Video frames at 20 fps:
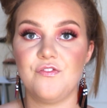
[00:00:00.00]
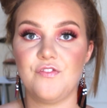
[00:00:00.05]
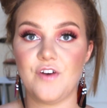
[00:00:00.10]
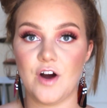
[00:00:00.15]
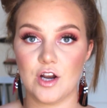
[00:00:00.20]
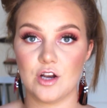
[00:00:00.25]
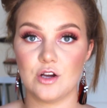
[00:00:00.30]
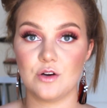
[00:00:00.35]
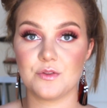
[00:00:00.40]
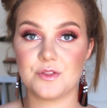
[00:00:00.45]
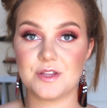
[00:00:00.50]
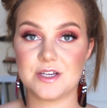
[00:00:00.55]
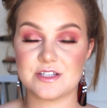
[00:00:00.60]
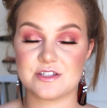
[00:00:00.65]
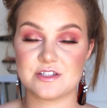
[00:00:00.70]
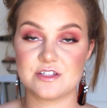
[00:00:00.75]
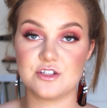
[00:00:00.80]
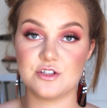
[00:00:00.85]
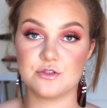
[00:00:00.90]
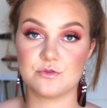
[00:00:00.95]
follow
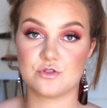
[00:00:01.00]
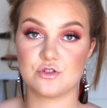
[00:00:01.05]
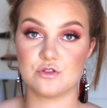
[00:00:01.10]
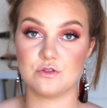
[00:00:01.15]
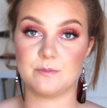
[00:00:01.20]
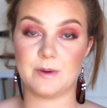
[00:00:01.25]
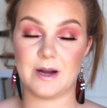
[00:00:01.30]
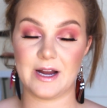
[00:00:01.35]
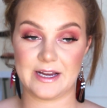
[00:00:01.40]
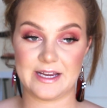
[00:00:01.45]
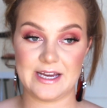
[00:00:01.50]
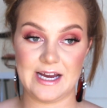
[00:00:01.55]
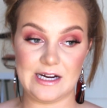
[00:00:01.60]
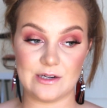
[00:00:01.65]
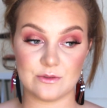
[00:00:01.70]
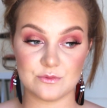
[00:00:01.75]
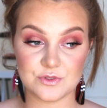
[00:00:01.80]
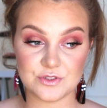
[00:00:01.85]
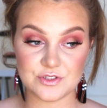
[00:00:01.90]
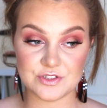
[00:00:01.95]
this YouTube
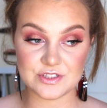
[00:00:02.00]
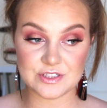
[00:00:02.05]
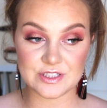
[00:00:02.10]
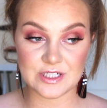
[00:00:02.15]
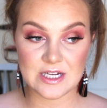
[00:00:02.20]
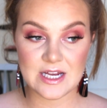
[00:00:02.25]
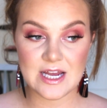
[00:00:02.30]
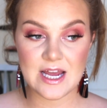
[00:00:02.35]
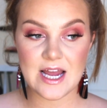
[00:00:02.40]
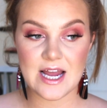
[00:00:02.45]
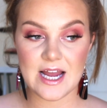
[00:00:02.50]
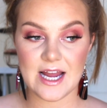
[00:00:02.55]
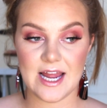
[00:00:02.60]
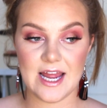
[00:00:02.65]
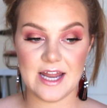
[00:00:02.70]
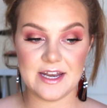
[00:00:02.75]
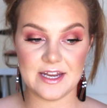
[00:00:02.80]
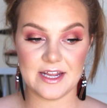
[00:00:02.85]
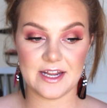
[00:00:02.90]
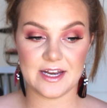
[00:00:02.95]
account,
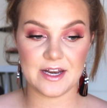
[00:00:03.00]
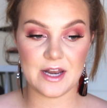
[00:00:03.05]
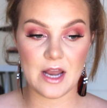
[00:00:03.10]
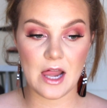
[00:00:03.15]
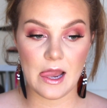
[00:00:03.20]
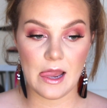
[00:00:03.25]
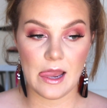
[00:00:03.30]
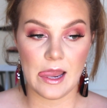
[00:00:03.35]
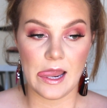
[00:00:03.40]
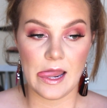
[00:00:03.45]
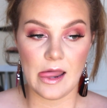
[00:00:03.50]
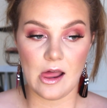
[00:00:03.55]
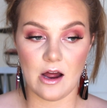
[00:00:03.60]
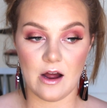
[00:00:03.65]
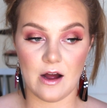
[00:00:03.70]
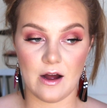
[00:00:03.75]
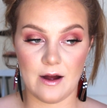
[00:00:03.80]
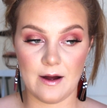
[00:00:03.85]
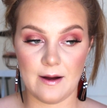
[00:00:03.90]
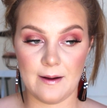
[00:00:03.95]
and then
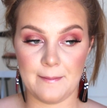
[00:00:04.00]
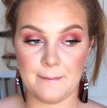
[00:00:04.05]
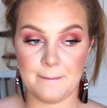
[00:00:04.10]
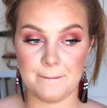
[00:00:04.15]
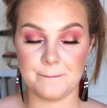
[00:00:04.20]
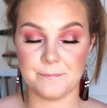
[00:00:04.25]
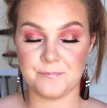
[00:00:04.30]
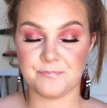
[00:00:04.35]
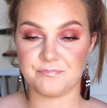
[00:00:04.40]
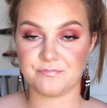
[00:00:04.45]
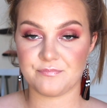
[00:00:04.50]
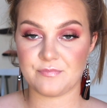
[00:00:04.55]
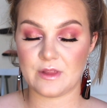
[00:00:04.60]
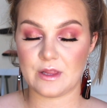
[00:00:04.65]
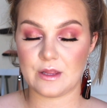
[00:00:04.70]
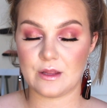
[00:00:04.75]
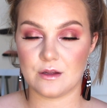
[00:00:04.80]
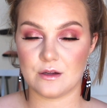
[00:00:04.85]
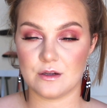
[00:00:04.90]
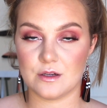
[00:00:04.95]
um,
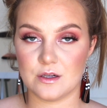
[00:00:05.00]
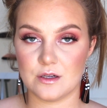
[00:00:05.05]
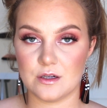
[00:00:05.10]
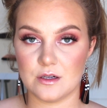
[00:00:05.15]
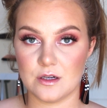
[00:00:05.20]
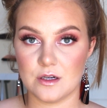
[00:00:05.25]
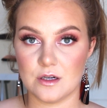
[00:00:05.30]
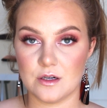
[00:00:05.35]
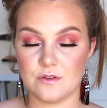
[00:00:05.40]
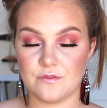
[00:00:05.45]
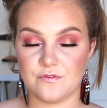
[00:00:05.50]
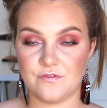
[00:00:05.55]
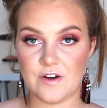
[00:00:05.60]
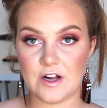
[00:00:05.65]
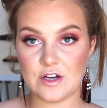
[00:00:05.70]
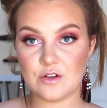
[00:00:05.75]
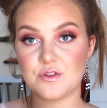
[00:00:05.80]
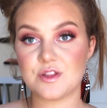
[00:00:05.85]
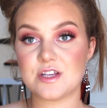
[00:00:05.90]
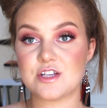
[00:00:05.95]

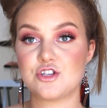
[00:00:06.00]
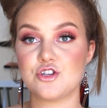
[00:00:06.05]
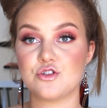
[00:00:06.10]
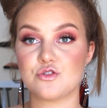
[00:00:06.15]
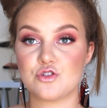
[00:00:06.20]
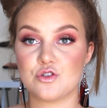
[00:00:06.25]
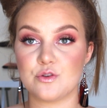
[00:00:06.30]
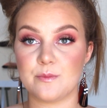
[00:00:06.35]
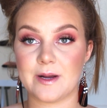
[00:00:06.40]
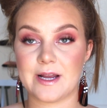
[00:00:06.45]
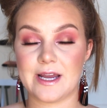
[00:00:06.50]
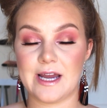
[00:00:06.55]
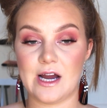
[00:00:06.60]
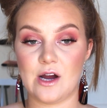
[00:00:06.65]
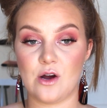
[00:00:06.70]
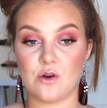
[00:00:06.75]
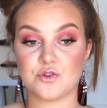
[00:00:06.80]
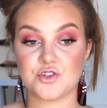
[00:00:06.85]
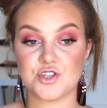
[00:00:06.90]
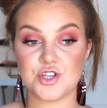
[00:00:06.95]
follow this YouTube
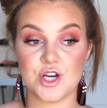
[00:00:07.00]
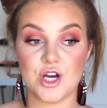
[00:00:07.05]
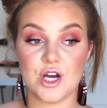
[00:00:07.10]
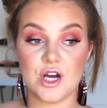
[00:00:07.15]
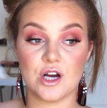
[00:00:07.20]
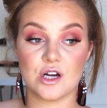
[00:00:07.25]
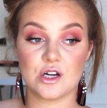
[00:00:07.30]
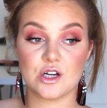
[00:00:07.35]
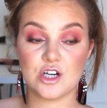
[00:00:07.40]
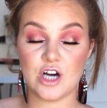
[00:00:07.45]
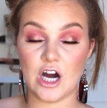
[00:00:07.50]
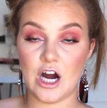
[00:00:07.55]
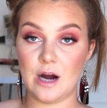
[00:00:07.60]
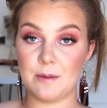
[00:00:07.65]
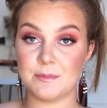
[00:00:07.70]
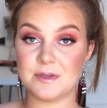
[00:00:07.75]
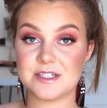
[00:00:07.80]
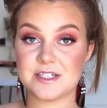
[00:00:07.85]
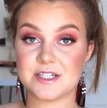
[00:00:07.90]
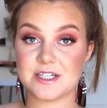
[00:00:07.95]
account,
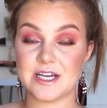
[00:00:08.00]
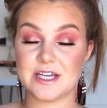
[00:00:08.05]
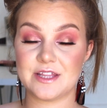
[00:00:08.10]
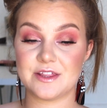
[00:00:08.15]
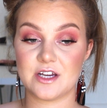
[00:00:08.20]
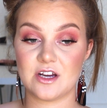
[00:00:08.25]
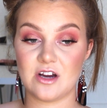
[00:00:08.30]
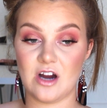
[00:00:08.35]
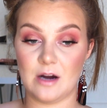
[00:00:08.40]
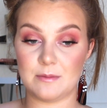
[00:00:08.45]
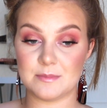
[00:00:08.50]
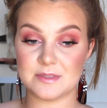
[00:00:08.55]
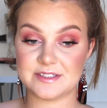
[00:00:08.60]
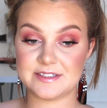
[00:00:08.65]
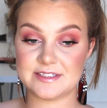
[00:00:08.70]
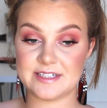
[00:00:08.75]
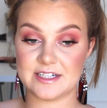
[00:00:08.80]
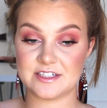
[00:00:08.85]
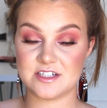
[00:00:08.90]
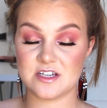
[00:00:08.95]
comment in the comment
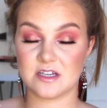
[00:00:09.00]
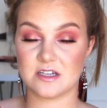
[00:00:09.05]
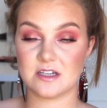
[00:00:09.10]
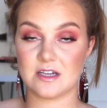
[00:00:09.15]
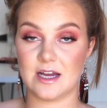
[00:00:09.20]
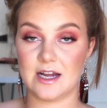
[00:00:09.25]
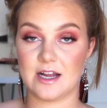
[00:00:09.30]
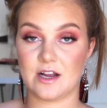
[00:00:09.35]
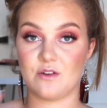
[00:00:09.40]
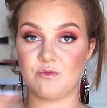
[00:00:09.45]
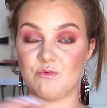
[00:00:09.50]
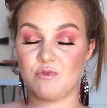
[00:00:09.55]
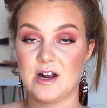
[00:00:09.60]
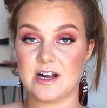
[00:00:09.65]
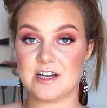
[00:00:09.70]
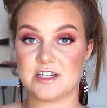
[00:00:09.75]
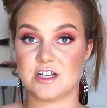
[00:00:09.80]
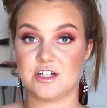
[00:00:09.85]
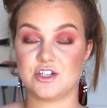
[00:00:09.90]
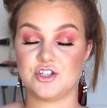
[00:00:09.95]
section, like
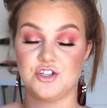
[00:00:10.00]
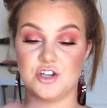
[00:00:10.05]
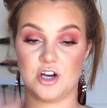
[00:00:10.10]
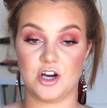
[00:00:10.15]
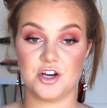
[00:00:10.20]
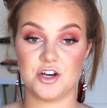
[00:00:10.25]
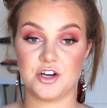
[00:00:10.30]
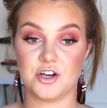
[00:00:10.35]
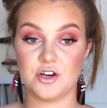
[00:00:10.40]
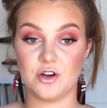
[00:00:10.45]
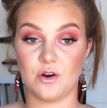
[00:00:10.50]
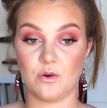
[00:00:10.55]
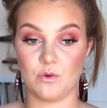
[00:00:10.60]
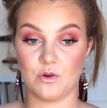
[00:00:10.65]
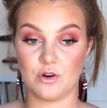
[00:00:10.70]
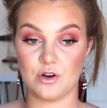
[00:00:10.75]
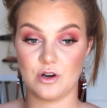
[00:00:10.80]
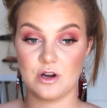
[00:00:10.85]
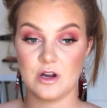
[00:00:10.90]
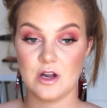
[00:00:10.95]
write done
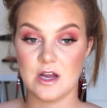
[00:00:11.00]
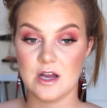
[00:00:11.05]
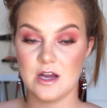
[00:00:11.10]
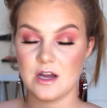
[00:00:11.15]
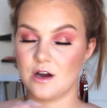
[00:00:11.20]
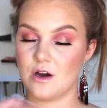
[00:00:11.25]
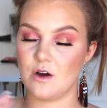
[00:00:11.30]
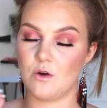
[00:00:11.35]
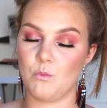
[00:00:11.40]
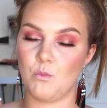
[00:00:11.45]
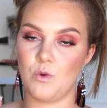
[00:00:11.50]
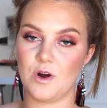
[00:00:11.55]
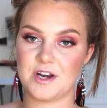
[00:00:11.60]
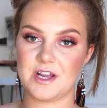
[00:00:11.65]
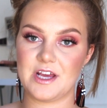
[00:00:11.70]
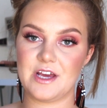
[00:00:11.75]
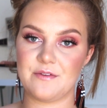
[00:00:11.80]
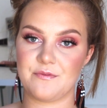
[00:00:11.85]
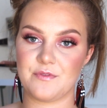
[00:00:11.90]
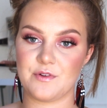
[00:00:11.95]
or
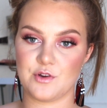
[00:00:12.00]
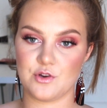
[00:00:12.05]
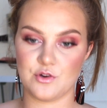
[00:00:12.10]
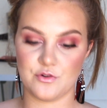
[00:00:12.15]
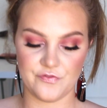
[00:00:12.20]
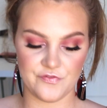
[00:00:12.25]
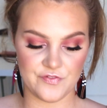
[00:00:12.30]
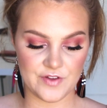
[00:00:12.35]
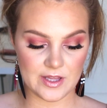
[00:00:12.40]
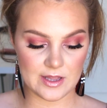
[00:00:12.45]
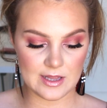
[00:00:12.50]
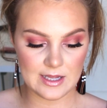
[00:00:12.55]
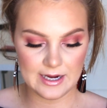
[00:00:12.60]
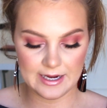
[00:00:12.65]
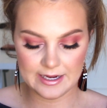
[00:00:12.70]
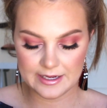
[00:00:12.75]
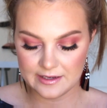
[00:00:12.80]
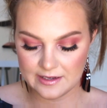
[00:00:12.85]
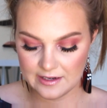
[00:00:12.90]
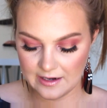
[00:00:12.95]
whatever you feel
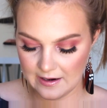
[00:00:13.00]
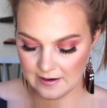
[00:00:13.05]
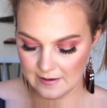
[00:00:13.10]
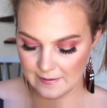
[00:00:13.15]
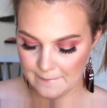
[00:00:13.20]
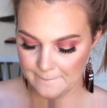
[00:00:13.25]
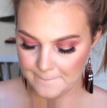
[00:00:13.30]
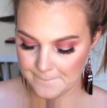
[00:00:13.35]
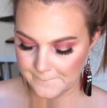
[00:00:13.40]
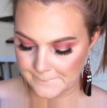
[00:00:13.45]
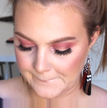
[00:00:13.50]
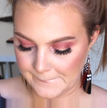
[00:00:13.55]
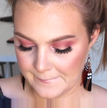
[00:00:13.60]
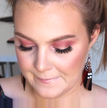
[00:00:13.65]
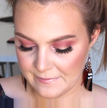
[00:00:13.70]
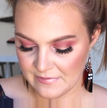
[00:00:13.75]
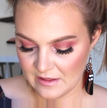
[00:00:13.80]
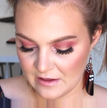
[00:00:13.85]
like, um,